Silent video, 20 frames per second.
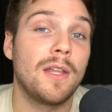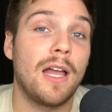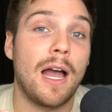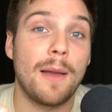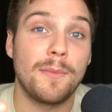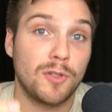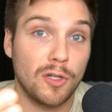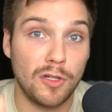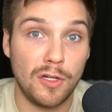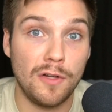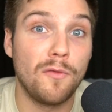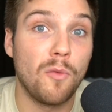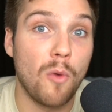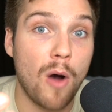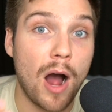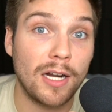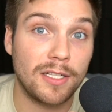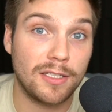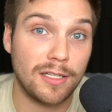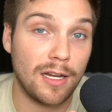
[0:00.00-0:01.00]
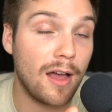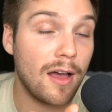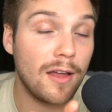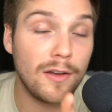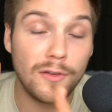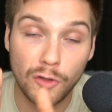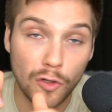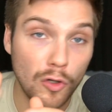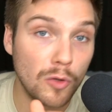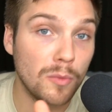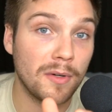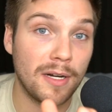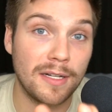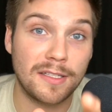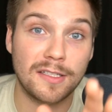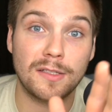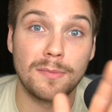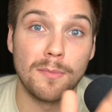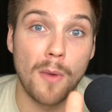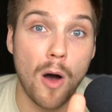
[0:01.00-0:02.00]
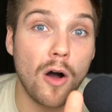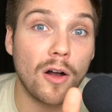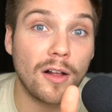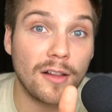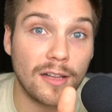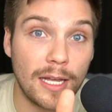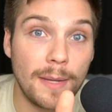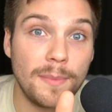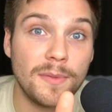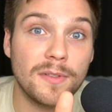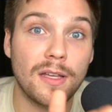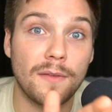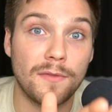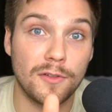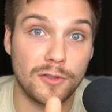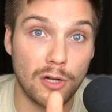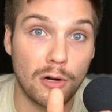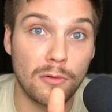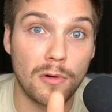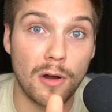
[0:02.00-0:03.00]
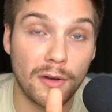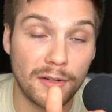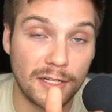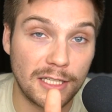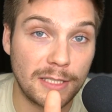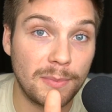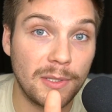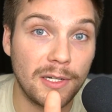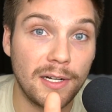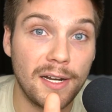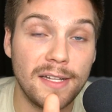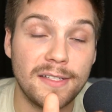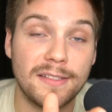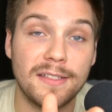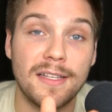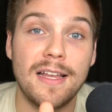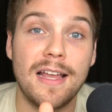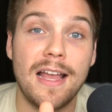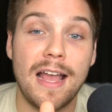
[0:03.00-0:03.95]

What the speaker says: I'm sure you've watched numerous small clips of the Joe Rogan Experience